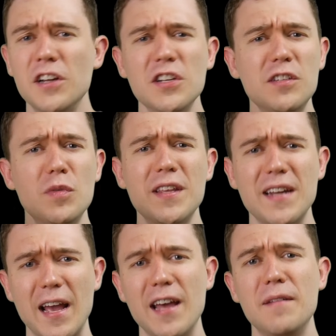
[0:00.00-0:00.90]
just with
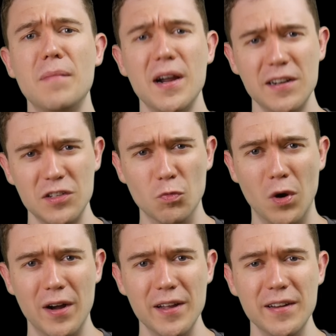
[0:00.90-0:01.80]
an n minus
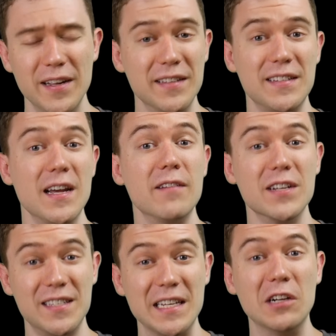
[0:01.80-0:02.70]
1 instead of
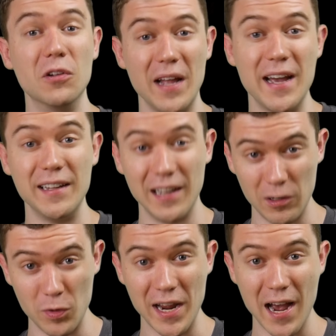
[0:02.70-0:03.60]
a single n
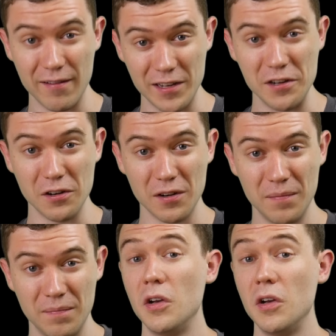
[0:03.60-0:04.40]
like we have here.